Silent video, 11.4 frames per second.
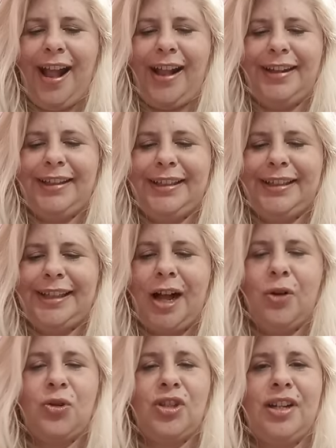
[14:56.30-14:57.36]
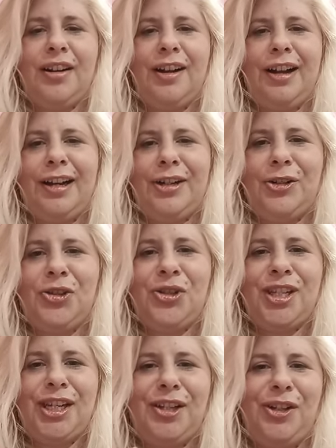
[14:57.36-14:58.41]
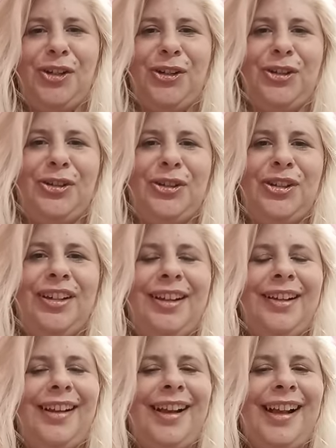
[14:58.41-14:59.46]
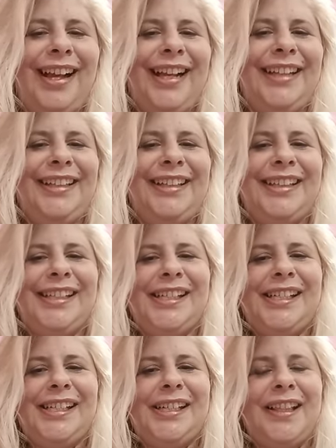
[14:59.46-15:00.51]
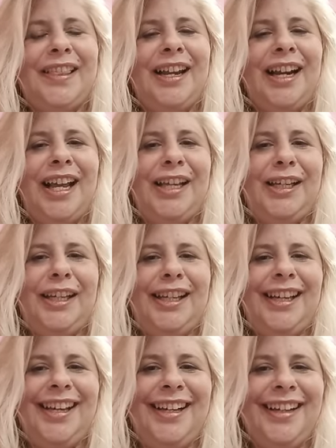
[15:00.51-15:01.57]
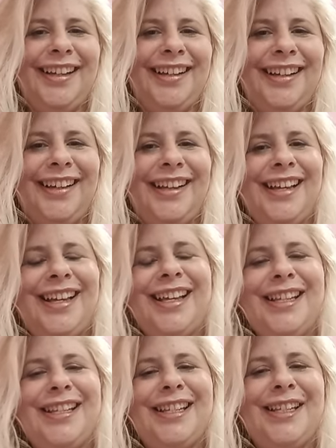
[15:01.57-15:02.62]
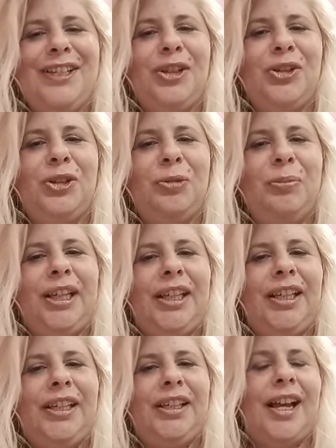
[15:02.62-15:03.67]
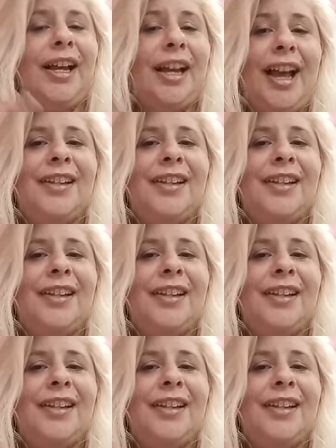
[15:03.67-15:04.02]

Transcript: and I was in Harrods in London, and the lady, she told me, I